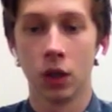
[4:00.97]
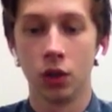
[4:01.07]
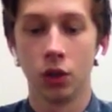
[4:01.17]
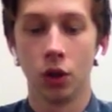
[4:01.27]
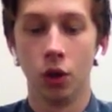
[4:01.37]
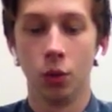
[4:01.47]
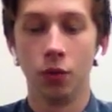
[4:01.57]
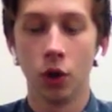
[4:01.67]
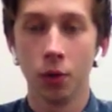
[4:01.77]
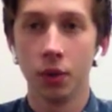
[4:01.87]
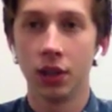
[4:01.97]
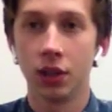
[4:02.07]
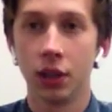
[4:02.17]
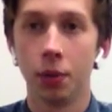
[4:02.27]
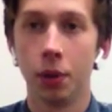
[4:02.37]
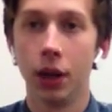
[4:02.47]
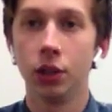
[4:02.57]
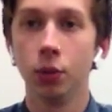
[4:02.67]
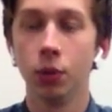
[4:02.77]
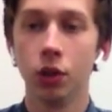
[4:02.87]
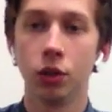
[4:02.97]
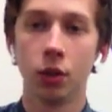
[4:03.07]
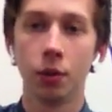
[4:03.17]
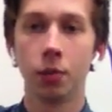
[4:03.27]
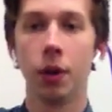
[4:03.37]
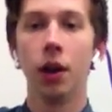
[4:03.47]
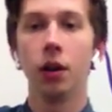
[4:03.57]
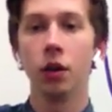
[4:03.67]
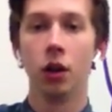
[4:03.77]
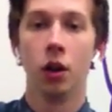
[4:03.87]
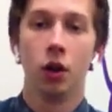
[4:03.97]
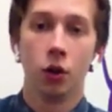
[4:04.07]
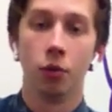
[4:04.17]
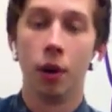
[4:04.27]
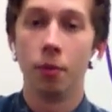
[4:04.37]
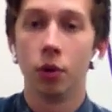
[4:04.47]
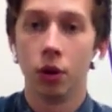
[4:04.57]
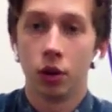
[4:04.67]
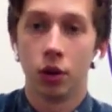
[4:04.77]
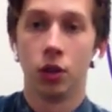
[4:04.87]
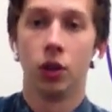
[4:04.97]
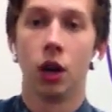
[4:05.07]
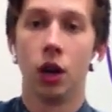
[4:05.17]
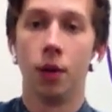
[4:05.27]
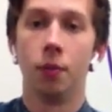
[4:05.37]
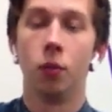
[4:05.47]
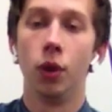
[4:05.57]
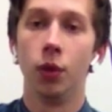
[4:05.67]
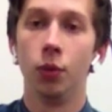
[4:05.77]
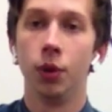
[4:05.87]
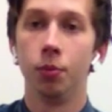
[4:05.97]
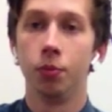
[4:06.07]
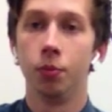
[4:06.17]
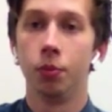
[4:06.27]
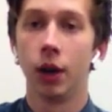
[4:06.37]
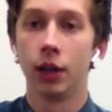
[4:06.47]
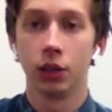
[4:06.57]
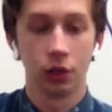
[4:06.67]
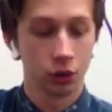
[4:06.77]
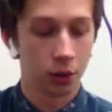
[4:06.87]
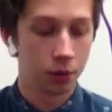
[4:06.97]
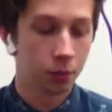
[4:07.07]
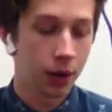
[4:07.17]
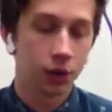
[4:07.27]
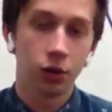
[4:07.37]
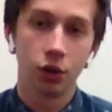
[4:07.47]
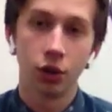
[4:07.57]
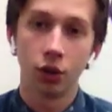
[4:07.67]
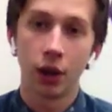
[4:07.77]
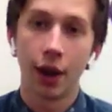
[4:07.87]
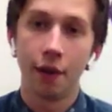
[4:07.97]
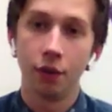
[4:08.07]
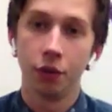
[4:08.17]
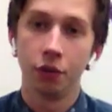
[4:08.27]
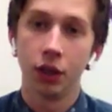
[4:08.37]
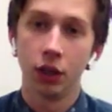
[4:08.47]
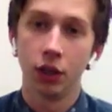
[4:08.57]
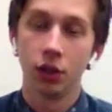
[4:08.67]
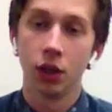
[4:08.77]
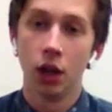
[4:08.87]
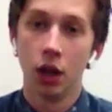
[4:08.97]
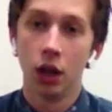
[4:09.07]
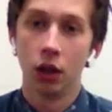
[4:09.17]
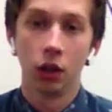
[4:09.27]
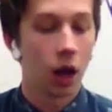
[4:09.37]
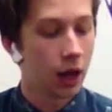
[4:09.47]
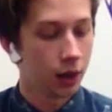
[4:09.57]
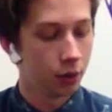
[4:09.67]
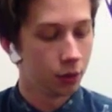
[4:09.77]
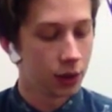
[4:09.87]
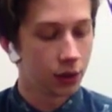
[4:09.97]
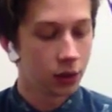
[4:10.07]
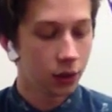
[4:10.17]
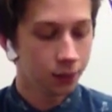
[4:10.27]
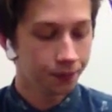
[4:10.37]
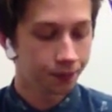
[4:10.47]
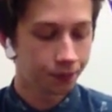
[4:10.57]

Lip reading: So we've got a bit of syncopation with the strumming pattern. Remember when we're practicing strumming patterns, just to have your fingers lightly resting